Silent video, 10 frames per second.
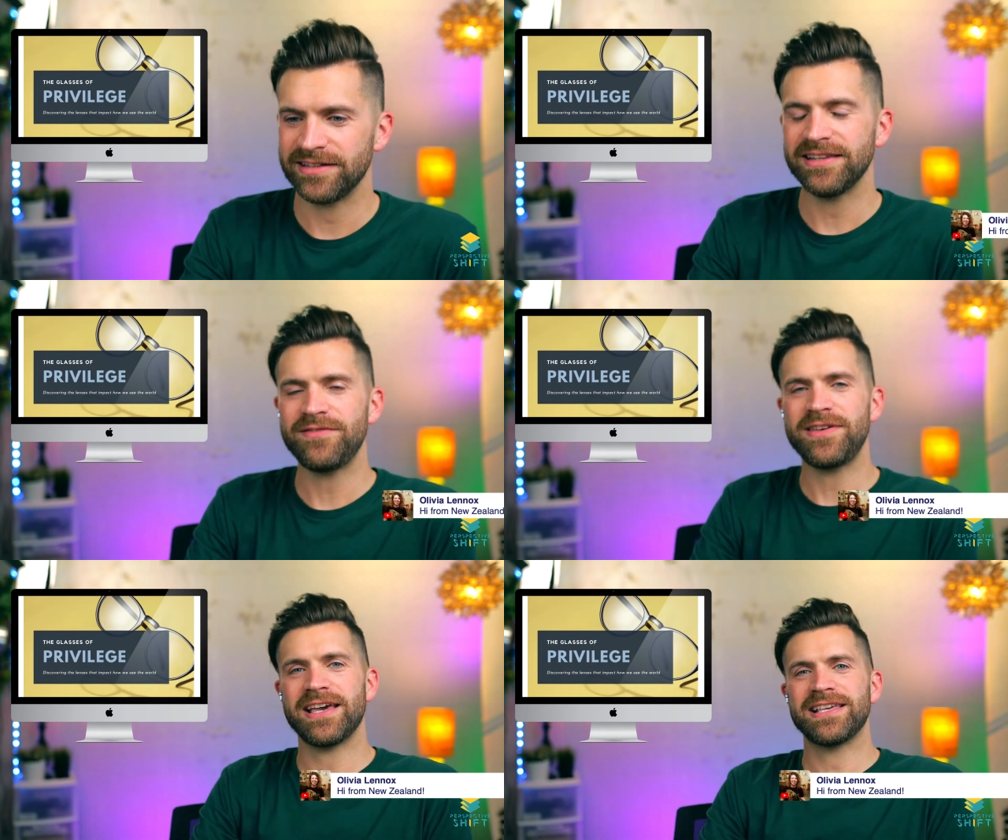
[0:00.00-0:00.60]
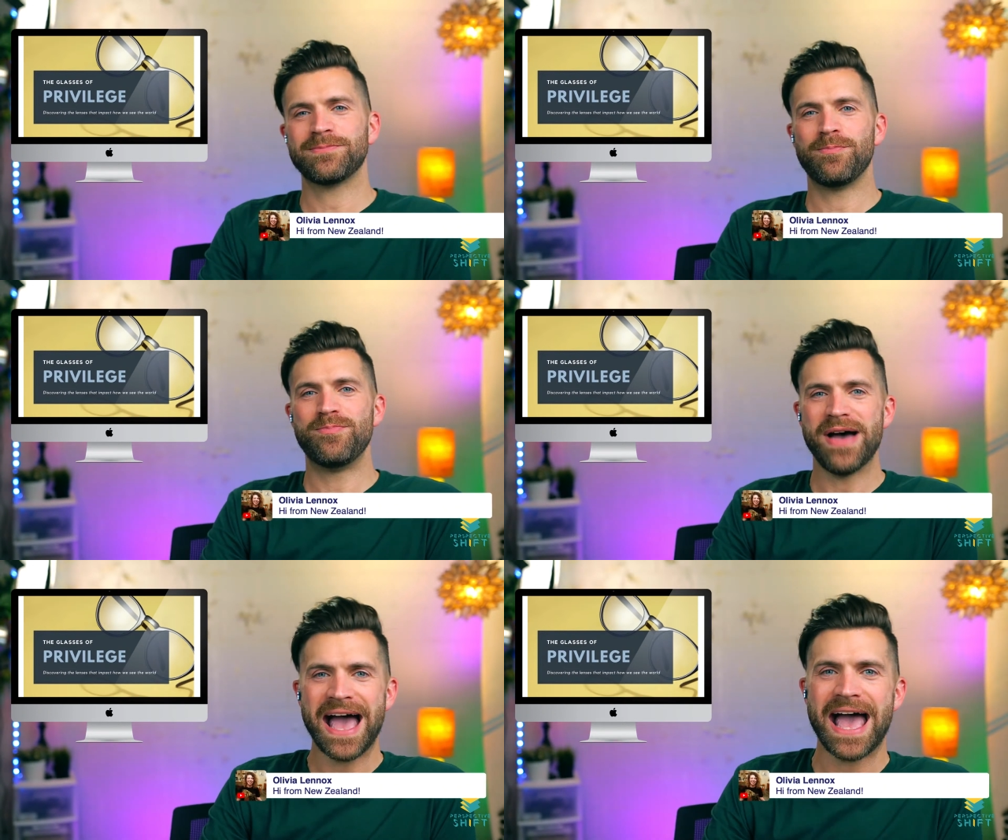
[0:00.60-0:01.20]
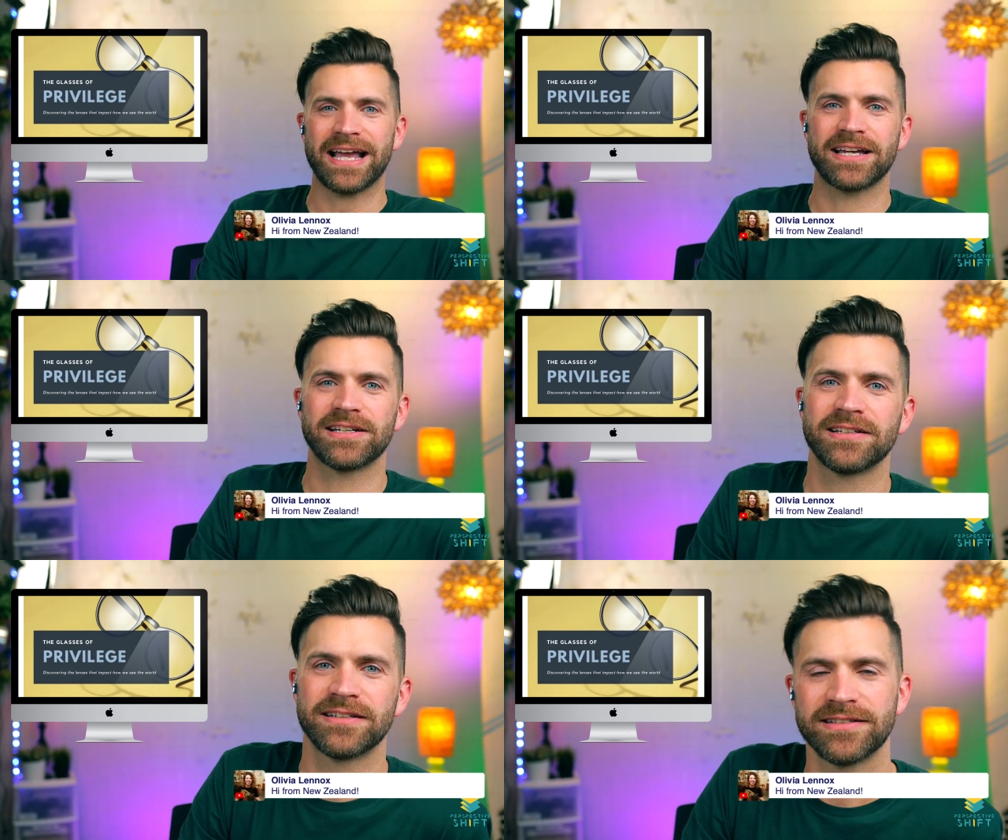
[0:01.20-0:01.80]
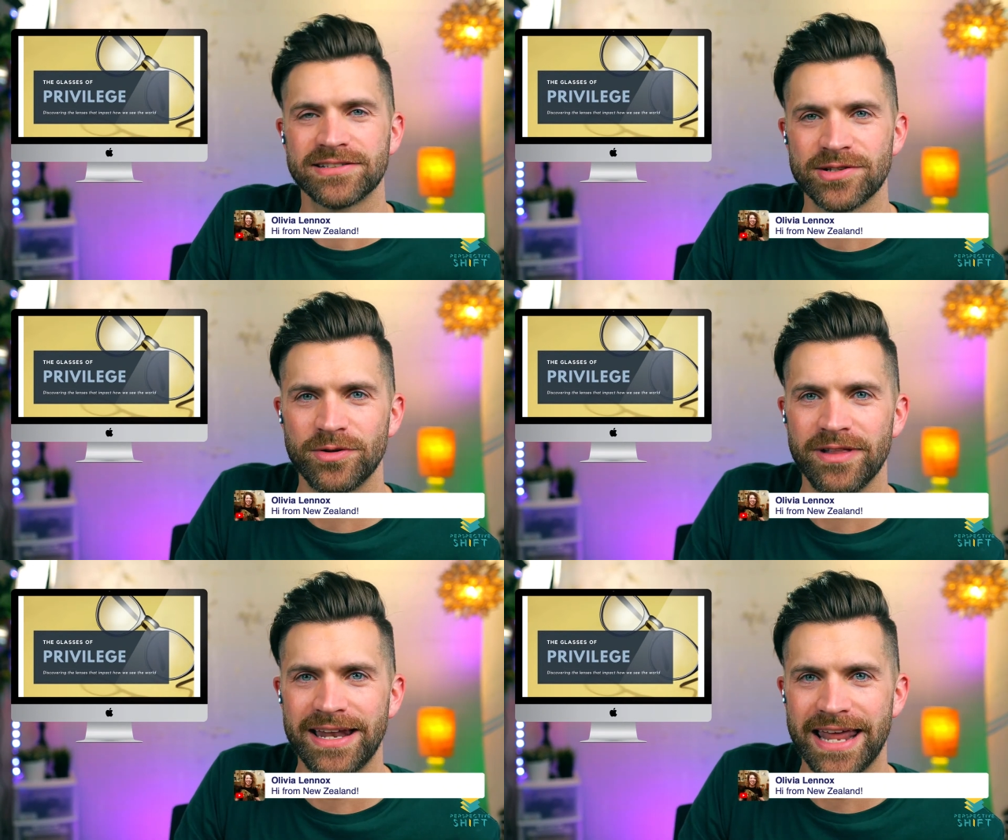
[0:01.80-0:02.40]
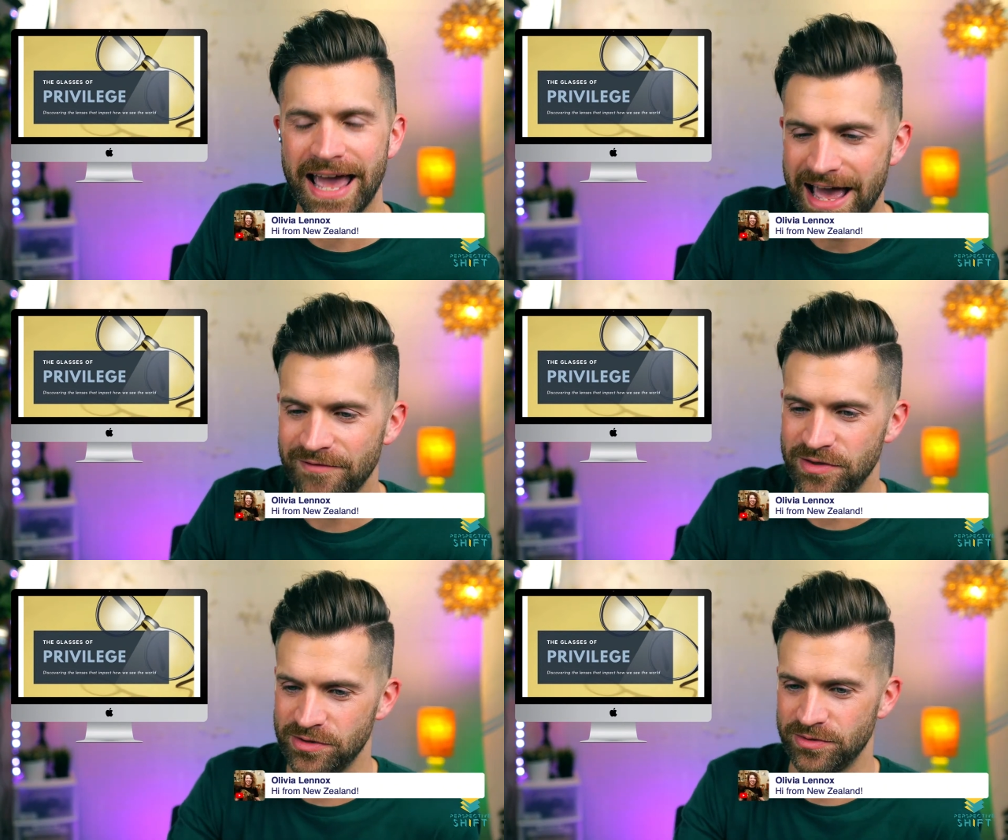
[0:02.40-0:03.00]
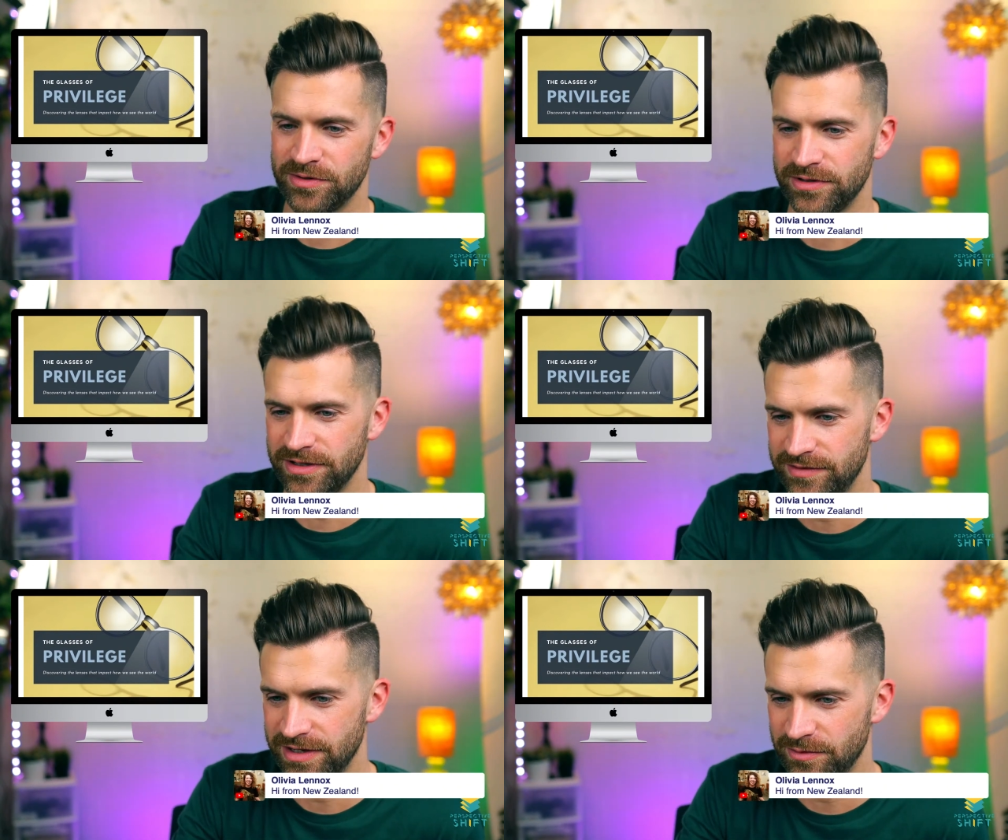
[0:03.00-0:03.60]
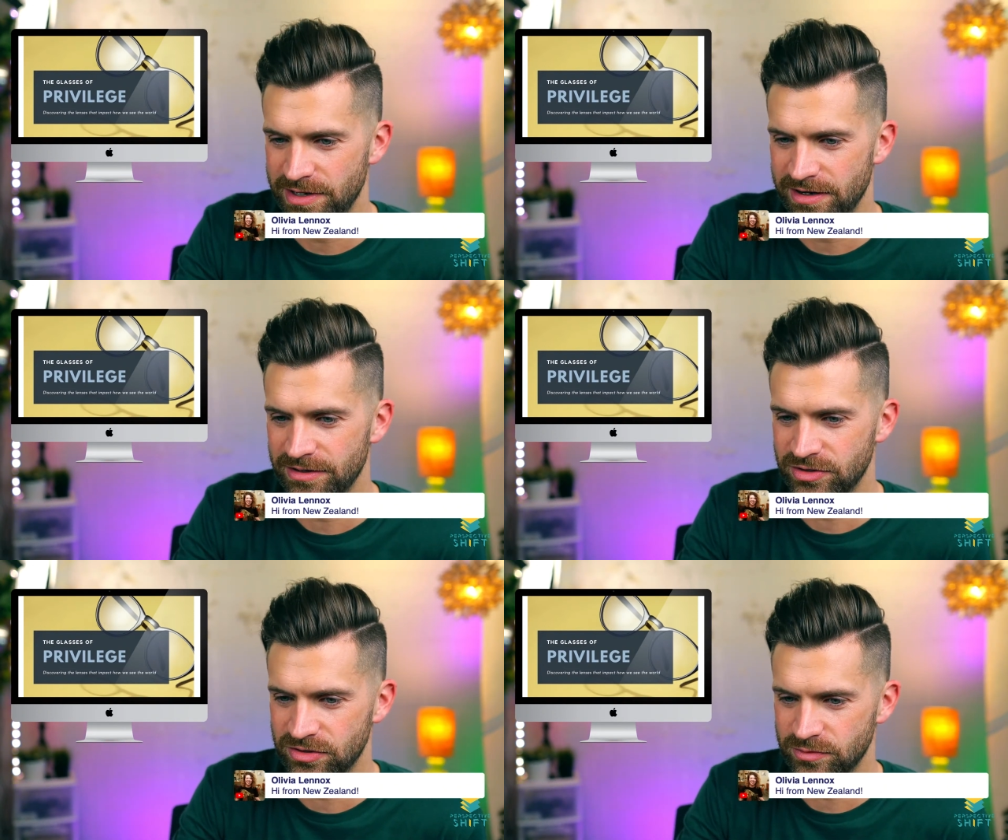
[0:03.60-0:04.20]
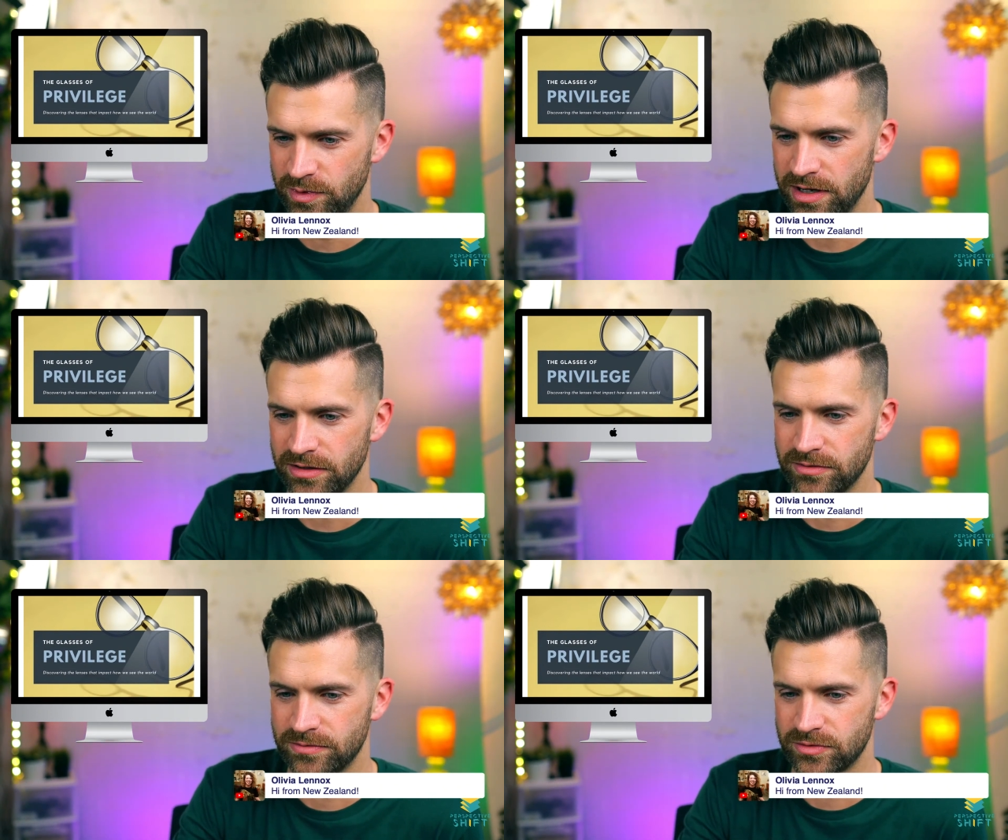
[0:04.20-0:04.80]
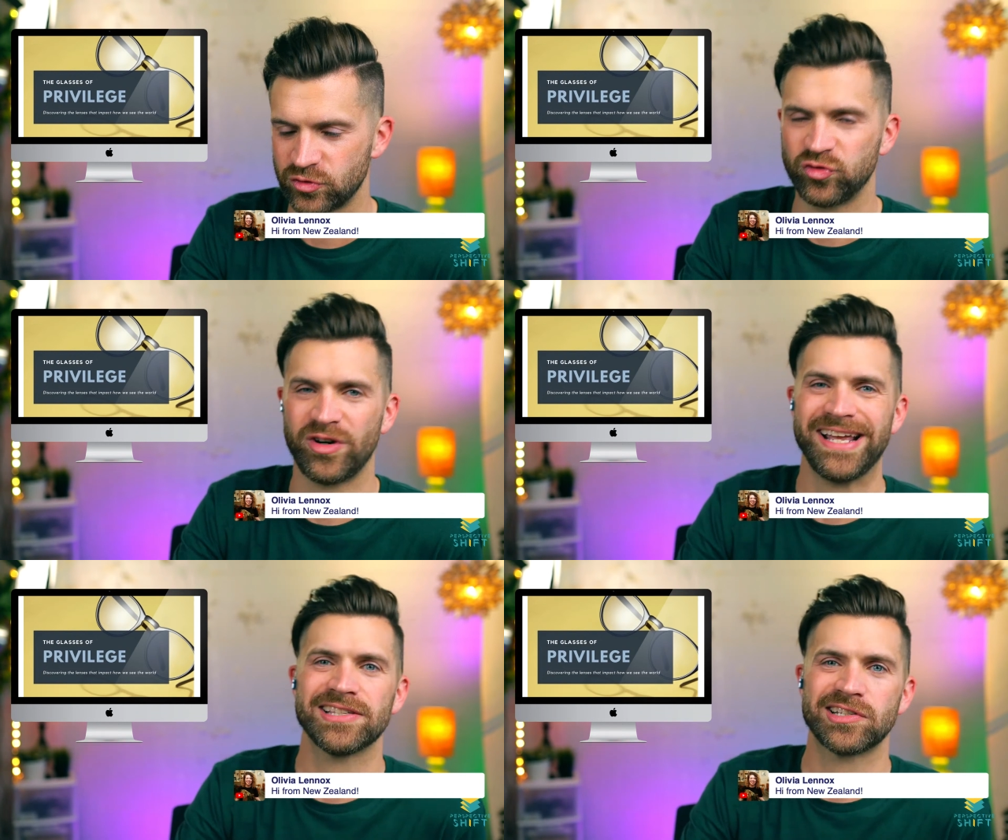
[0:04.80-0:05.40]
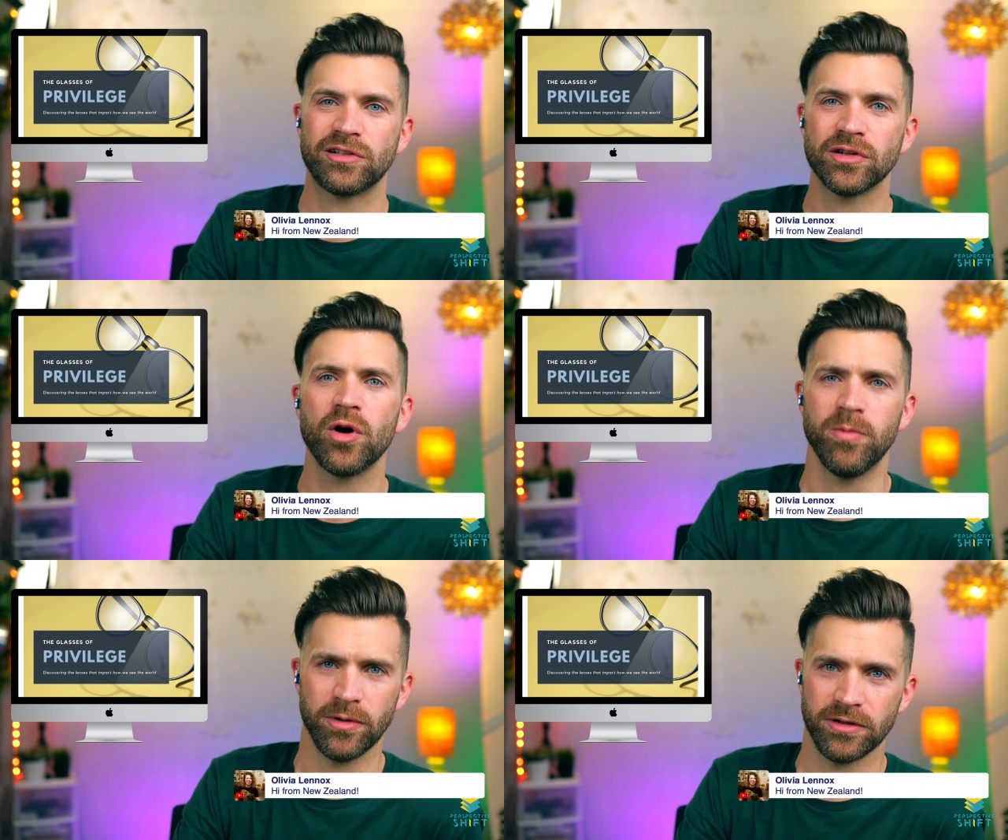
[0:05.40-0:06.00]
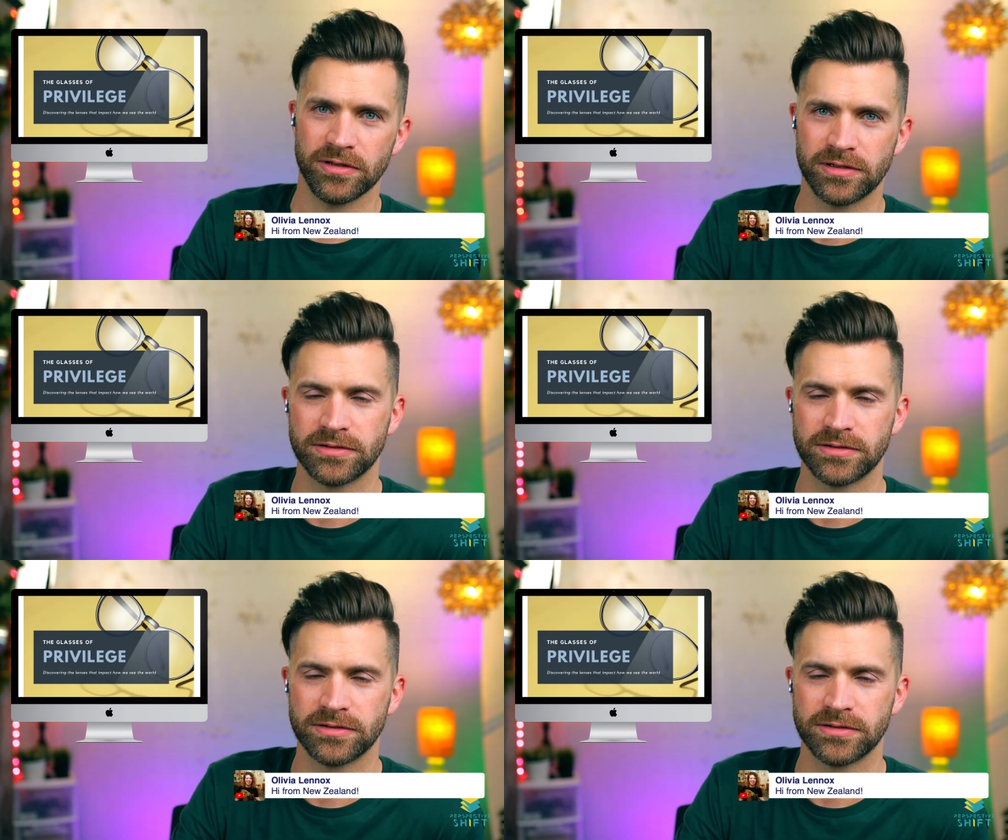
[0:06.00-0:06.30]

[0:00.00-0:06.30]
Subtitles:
Olivia is back. So glad to have you, Olivia. We are trans global.